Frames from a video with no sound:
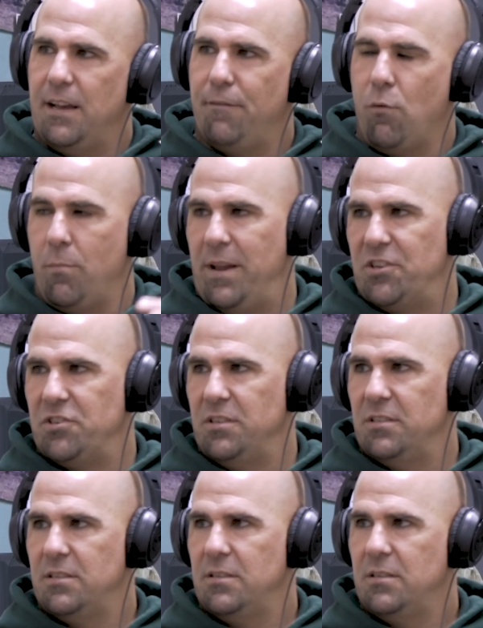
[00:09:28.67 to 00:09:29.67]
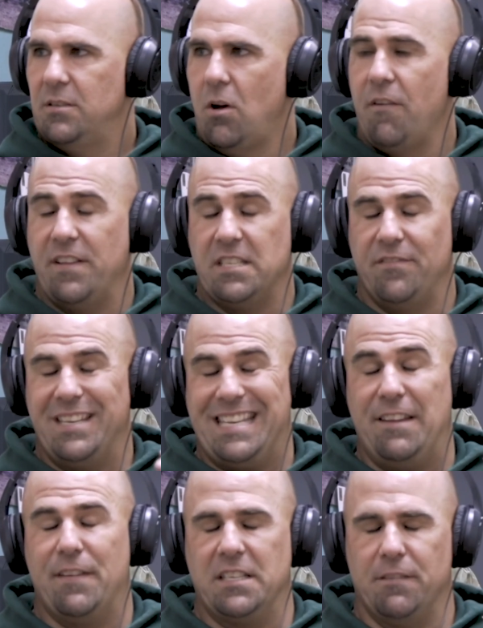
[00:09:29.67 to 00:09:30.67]
formations, offensive and
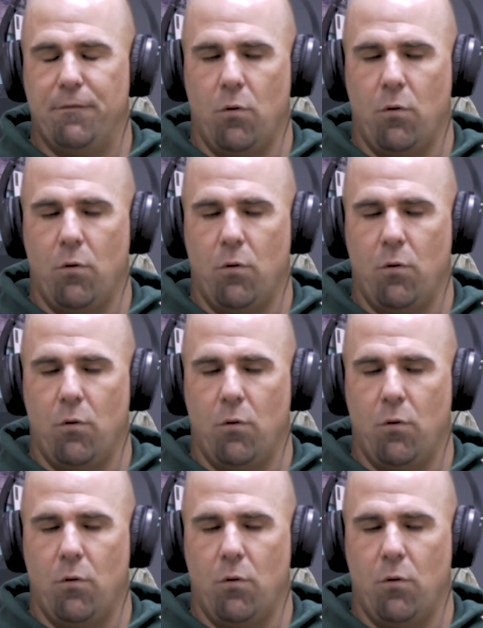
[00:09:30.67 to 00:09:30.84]
defensive